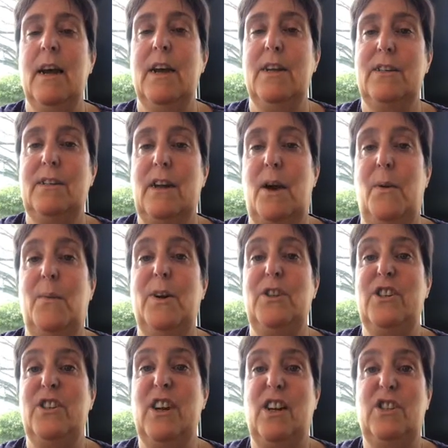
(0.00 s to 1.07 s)
So,
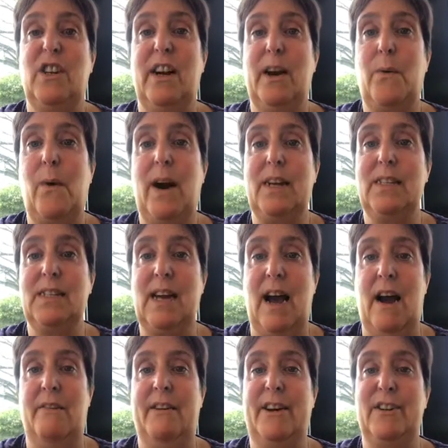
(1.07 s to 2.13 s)
which is actually quite
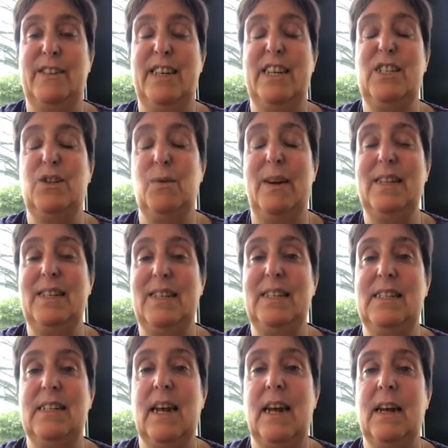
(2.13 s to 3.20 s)
scary because he's
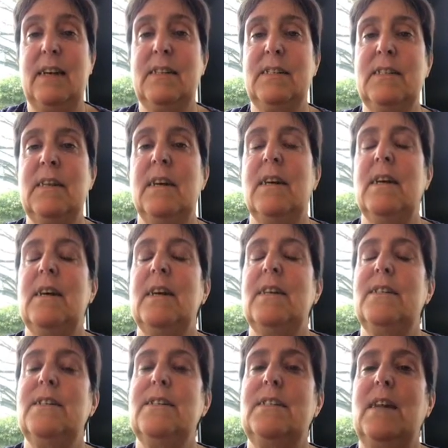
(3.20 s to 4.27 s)
26.
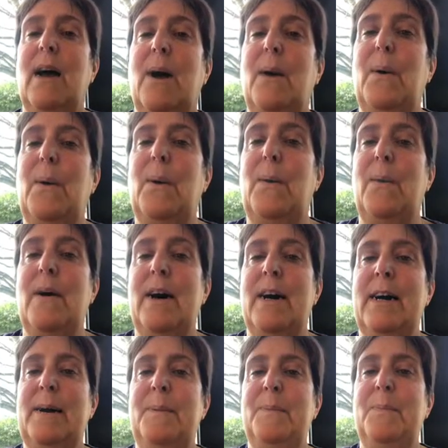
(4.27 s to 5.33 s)
So,
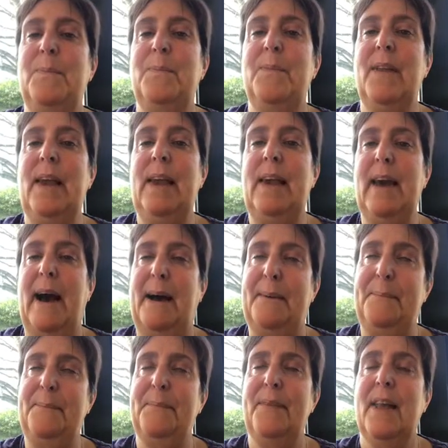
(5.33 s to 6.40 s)
yeah.
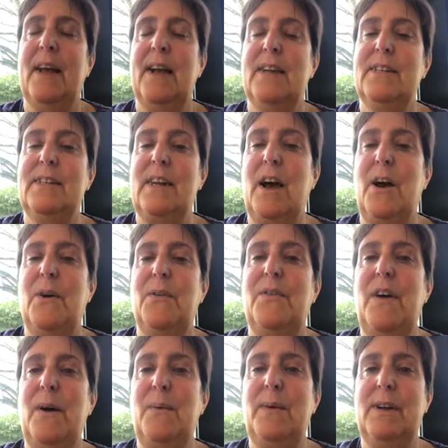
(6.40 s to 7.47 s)
So
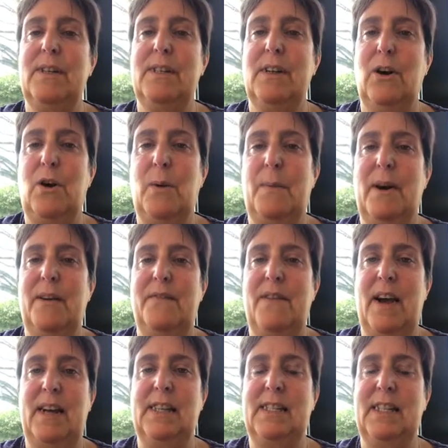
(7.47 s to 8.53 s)
they were a couple of
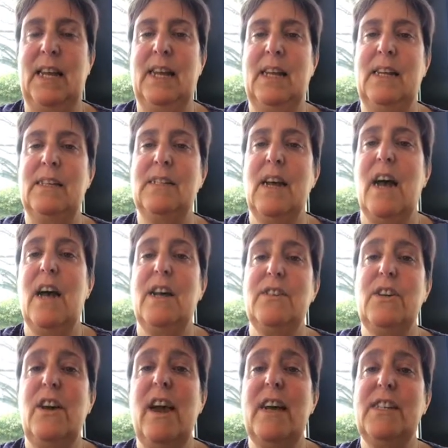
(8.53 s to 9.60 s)
nice things.
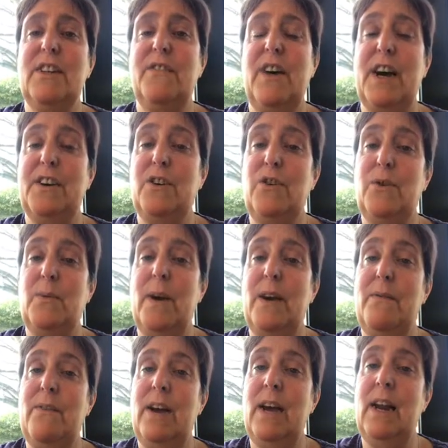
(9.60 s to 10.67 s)
So yes, I've had a good
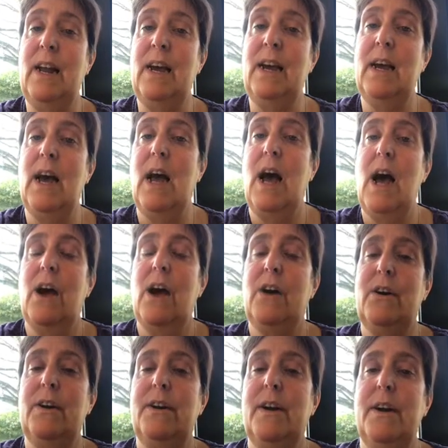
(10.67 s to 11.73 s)
week really.
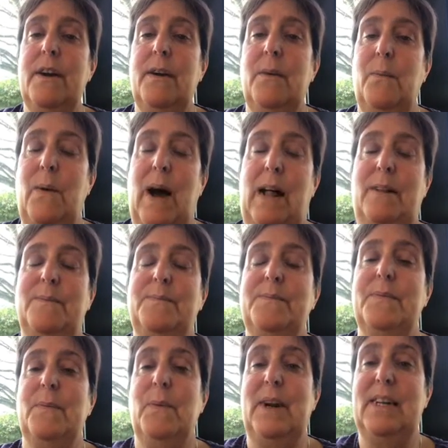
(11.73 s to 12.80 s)
When
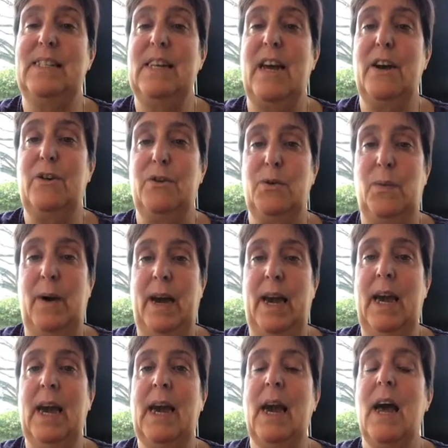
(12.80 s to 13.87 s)
I say a good
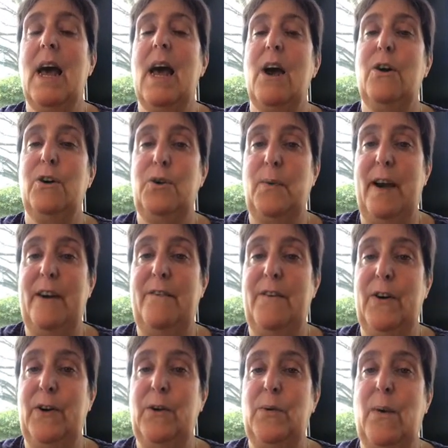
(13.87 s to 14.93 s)
week
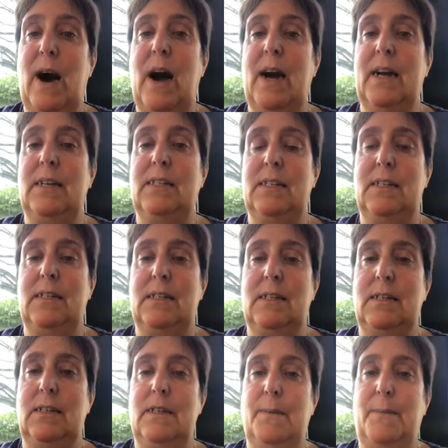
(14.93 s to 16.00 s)
food-wise
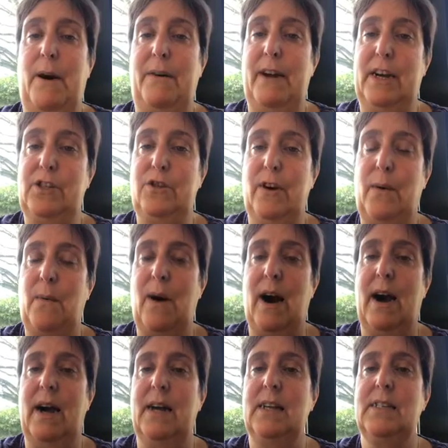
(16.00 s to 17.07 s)
and
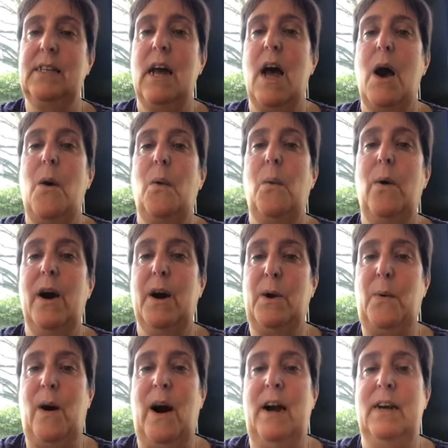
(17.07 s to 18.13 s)
bariatric-wise,
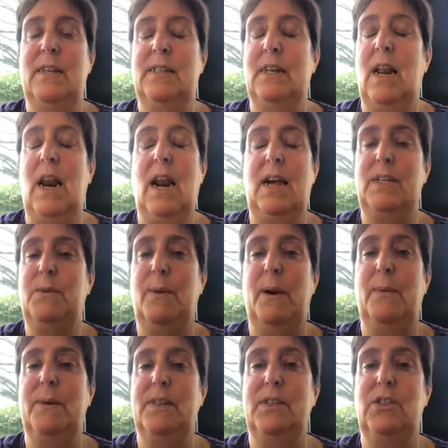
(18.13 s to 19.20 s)
work-wise, last
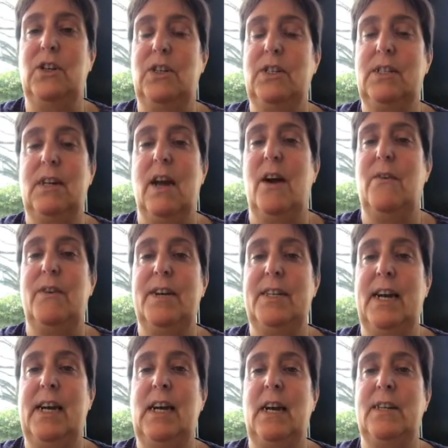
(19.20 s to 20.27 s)
week was just
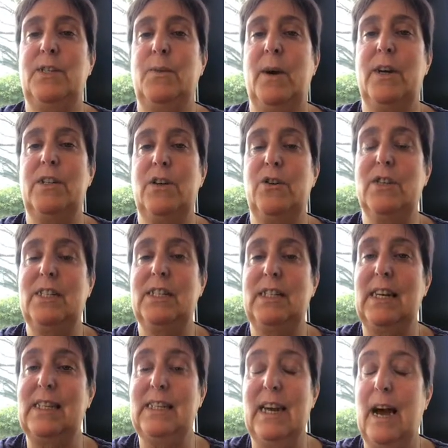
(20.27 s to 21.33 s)
ridiculous. Worked a good
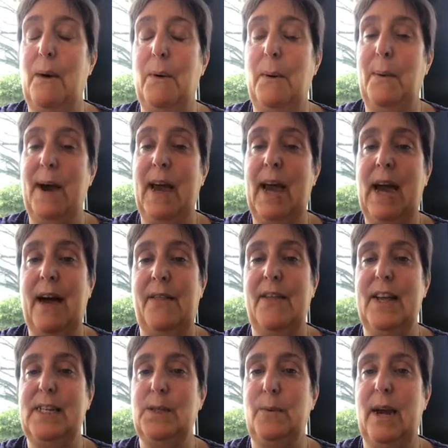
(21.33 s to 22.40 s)
60-hour week, and
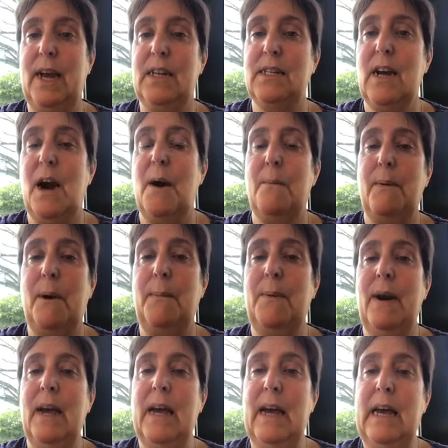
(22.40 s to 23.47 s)
this week
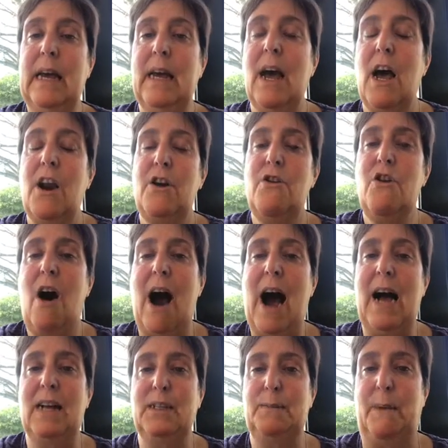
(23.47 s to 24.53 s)
probably not
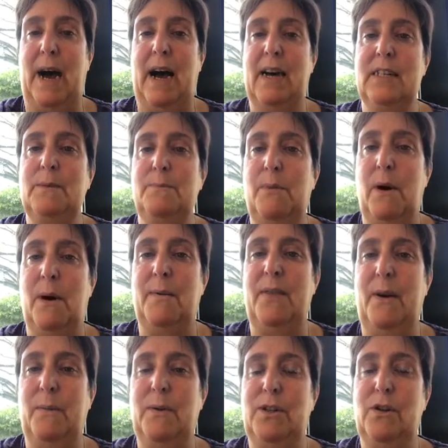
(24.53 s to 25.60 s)
as bad, but I
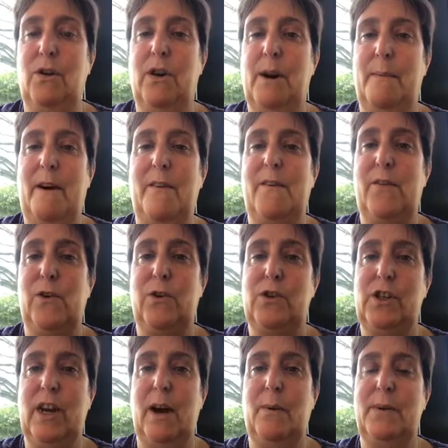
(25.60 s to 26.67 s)
think we're talking about
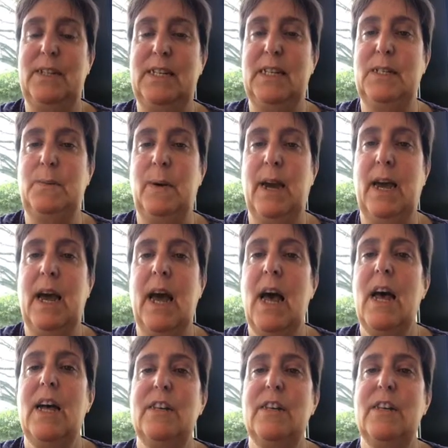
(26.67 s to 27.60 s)
40 hours this week.